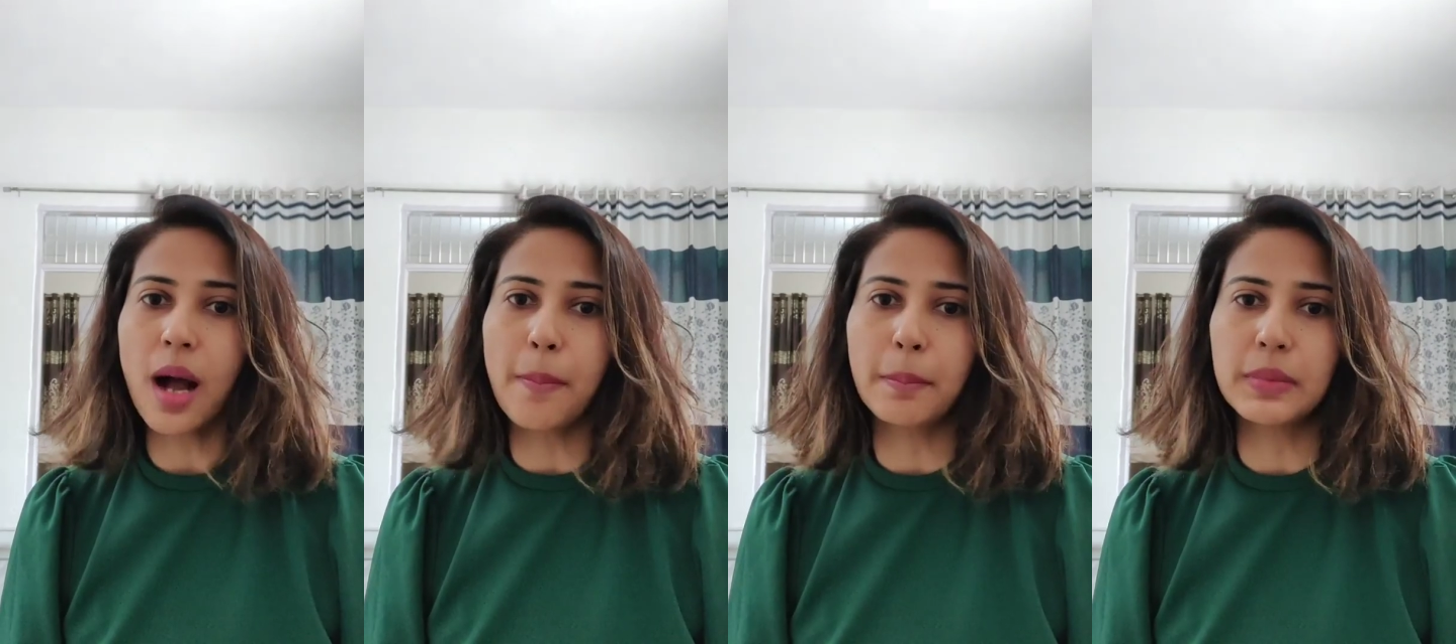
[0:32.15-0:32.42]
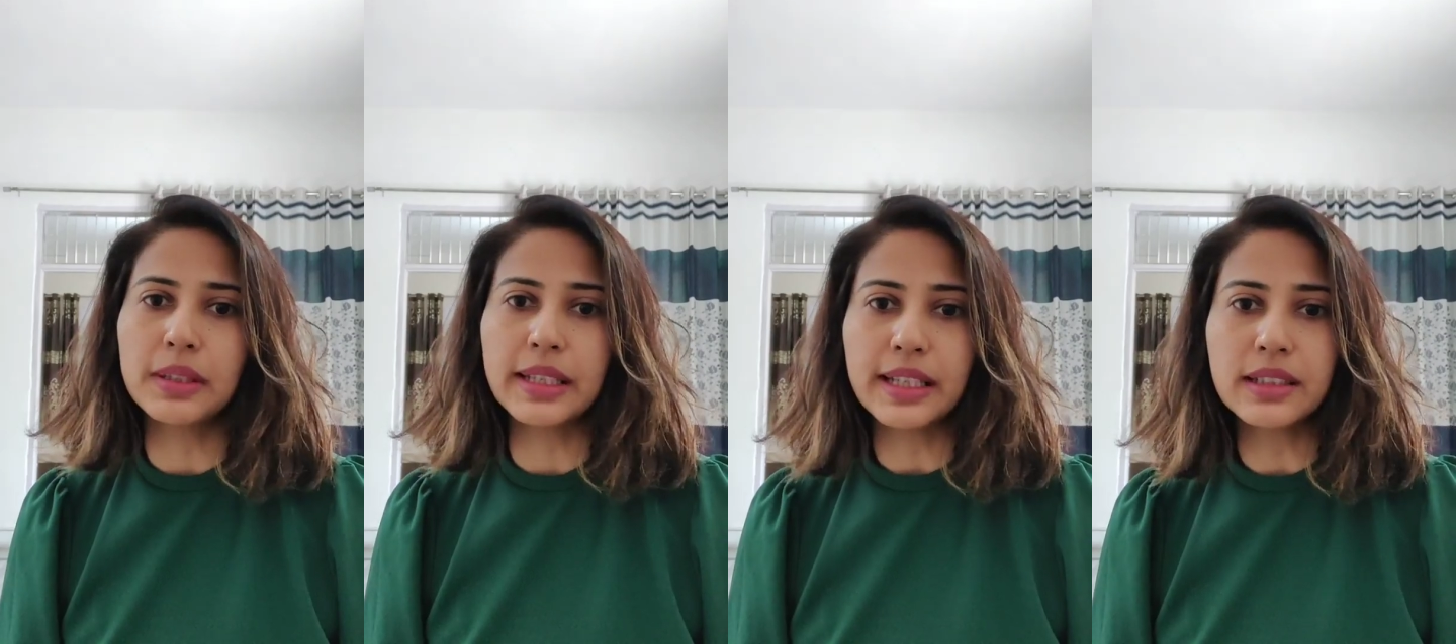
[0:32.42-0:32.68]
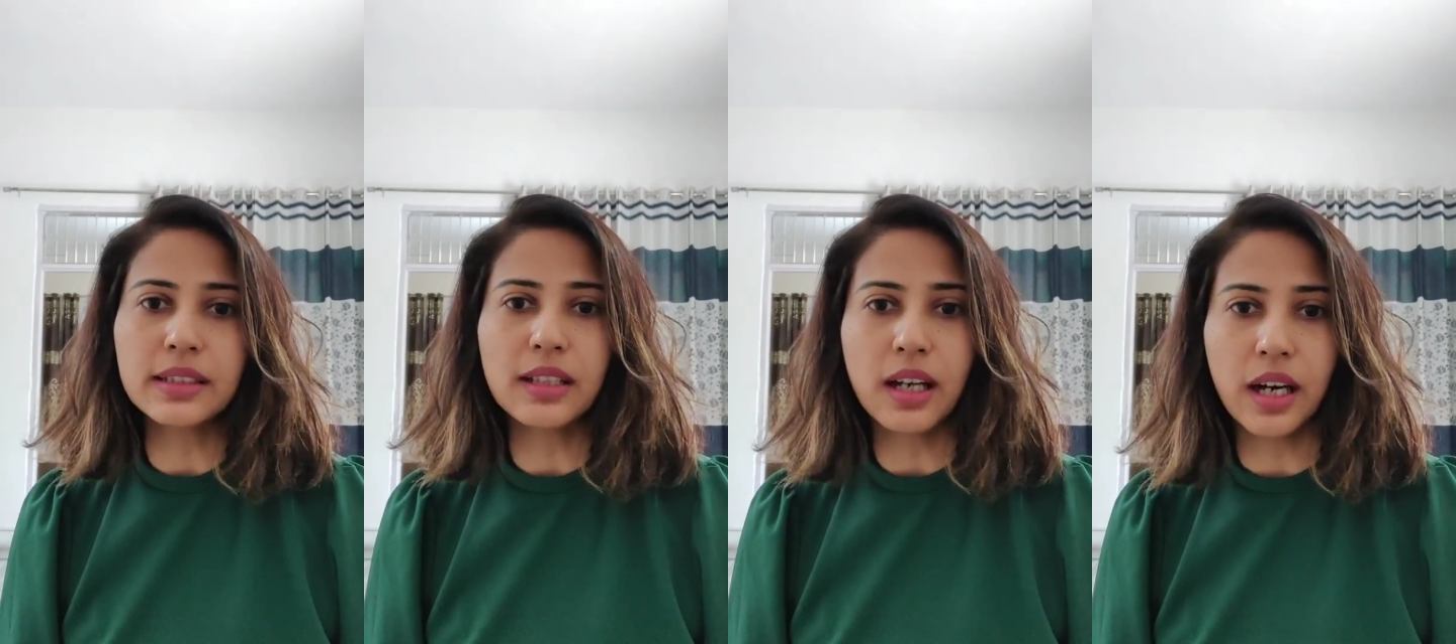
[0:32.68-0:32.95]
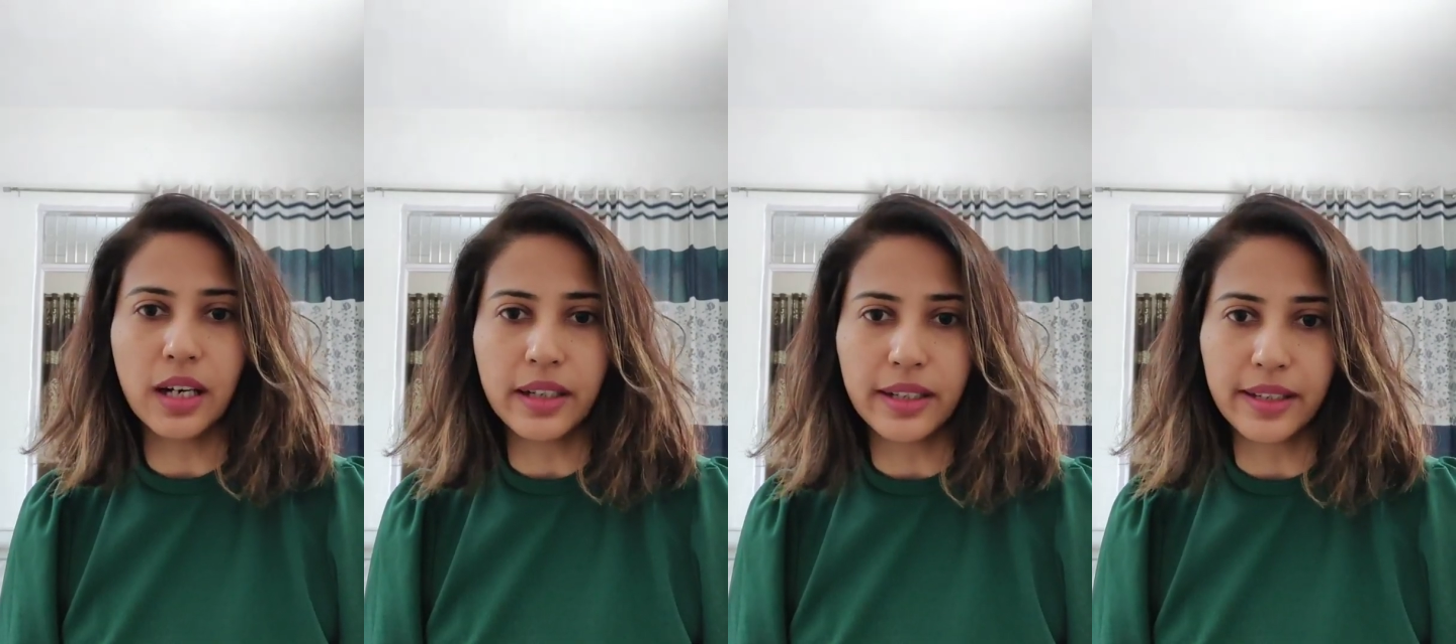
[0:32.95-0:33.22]
umbilical
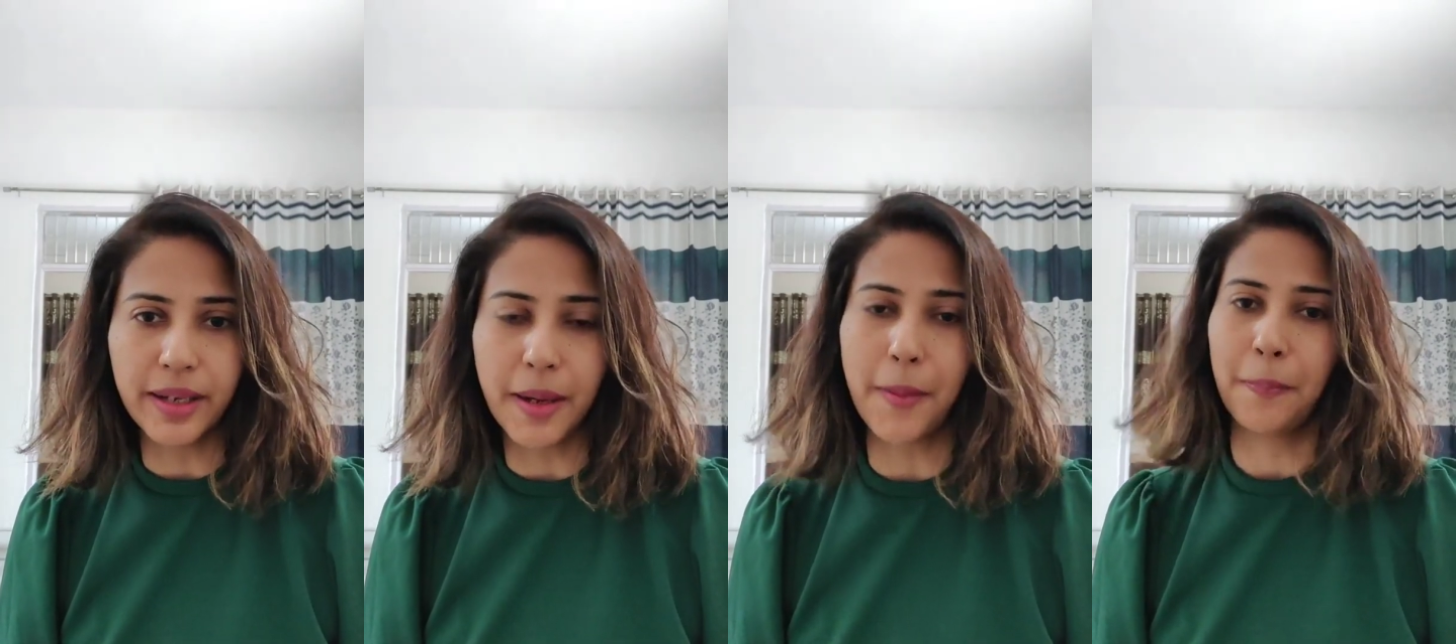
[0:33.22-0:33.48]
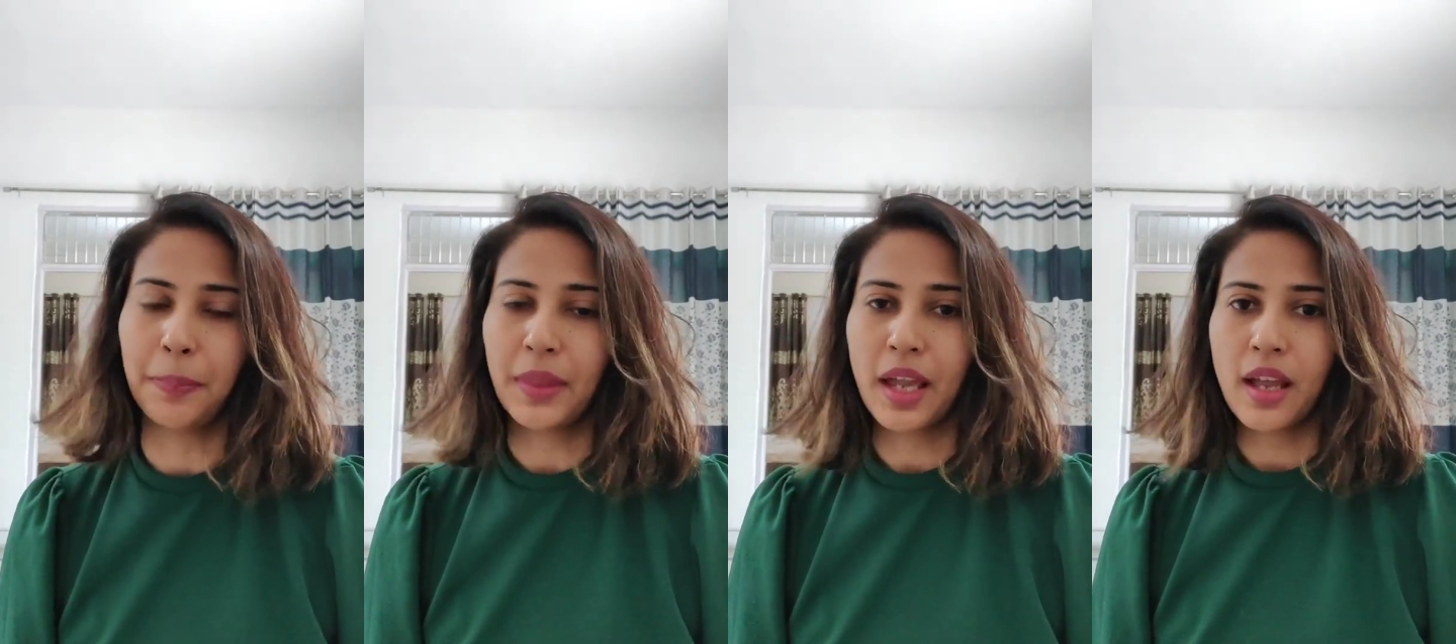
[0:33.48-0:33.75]
hernia.